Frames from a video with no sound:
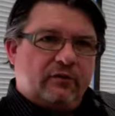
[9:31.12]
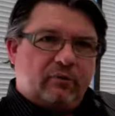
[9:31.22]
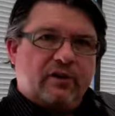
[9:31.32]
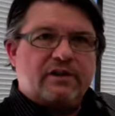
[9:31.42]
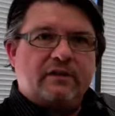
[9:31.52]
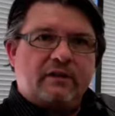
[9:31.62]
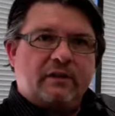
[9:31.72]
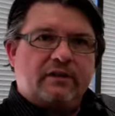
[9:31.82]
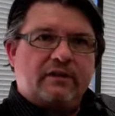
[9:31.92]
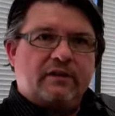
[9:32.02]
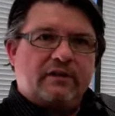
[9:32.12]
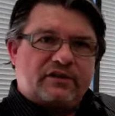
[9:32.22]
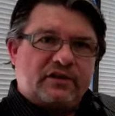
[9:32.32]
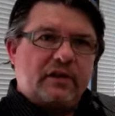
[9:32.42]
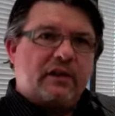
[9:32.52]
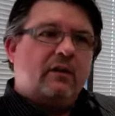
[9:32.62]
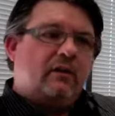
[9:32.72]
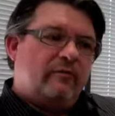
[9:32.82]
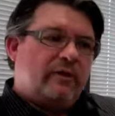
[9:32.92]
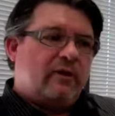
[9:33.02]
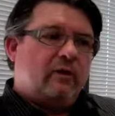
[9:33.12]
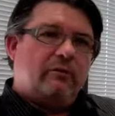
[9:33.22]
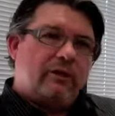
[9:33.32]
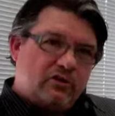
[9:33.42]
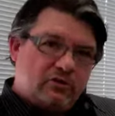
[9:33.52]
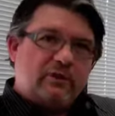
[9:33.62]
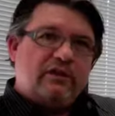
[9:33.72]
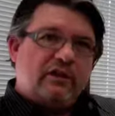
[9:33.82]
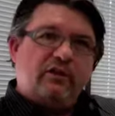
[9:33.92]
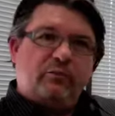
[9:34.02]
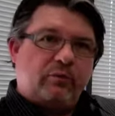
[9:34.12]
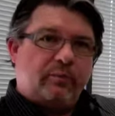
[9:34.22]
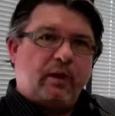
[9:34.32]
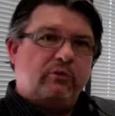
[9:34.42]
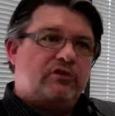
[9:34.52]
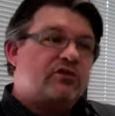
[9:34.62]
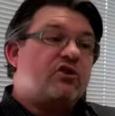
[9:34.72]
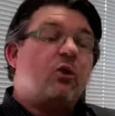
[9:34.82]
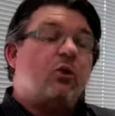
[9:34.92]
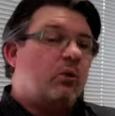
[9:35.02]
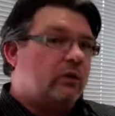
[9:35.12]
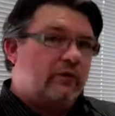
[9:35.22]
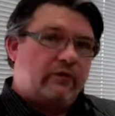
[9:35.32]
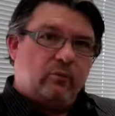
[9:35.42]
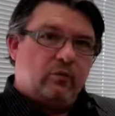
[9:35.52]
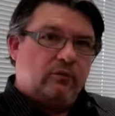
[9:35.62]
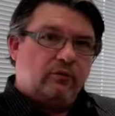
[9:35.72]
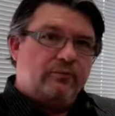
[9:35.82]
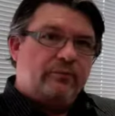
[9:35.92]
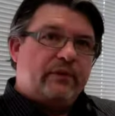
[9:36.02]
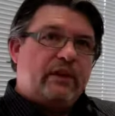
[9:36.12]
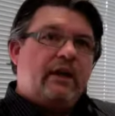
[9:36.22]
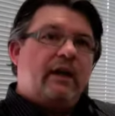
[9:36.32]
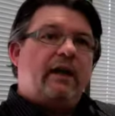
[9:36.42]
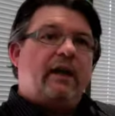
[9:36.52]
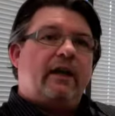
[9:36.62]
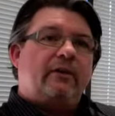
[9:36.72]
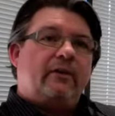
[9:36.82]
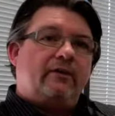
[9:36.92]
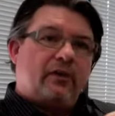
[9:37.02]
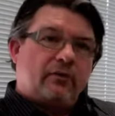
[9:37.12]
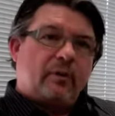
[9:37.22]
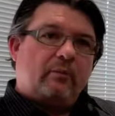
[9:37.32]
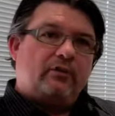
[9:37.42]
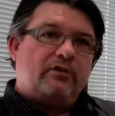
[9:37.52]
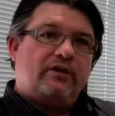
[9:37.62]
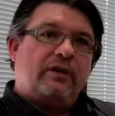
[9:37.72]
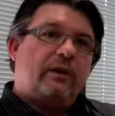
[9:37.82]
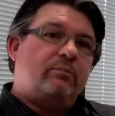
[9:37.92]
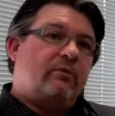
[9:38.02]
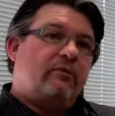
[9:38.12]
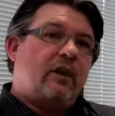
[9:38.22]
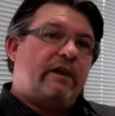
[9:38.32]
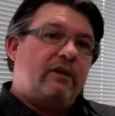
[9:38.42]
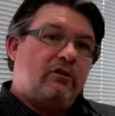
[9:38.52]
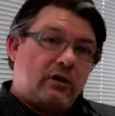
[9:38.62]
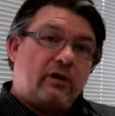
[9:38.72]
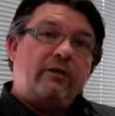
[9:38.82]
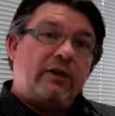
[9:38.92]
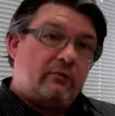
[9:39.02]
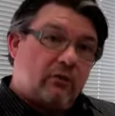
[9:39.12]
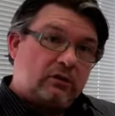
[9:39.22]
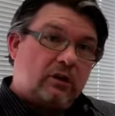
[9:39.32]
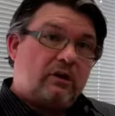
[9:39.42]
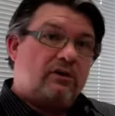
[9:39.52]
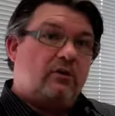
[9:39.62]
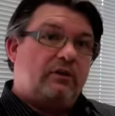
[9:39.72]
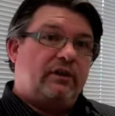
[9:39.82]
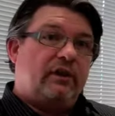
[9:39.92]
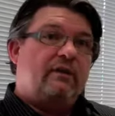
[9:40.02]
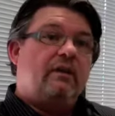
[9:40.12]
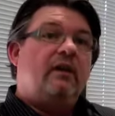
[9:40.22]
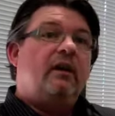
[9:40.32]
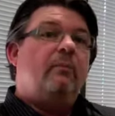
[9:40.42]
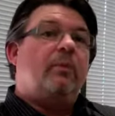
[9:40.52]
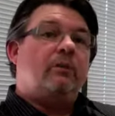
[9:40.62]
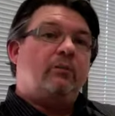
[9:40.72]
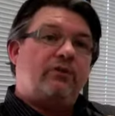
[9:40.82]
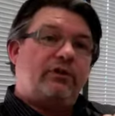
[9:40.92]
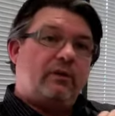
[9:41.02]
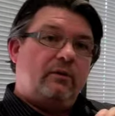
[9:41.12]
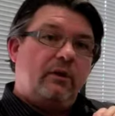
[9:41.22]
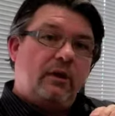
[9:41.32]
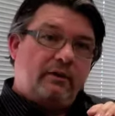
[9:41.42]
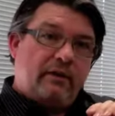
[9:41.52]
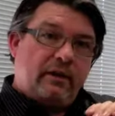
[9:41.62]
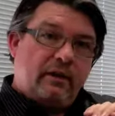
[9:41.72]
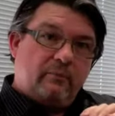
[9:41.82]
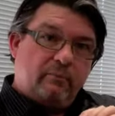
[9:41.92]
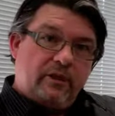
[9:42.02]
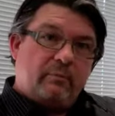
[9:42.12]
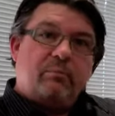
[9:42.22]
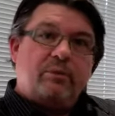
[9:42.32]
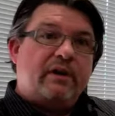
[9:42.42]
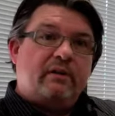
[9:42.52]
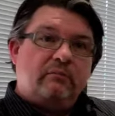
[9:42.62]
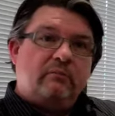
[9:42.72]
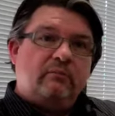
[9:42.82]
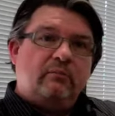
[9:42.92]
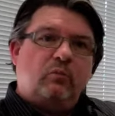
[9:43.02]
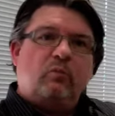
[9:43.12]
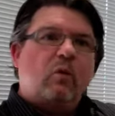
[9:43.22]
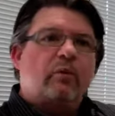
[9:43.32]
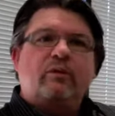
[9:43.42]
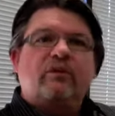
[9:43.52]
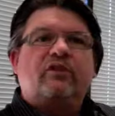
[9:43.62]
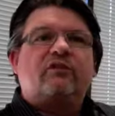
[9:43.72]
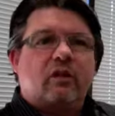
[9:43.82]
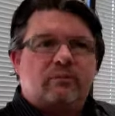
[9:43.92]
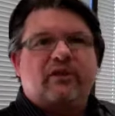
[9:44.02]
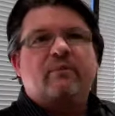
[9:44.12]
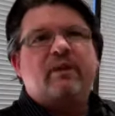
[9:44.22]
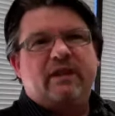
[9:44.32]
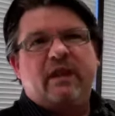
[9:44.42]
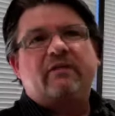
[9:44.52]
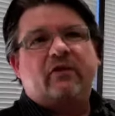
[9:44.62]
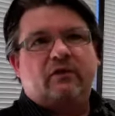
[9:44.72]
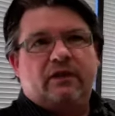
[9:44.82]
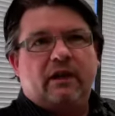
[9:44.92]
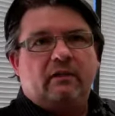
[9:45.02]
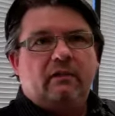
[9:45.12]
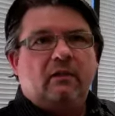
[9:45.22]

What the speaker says: president and the CEO have been going around doing deals with publishers all over the world. And those publishers are now providing not only their online content, but also their print, what we would describe as their PDF content.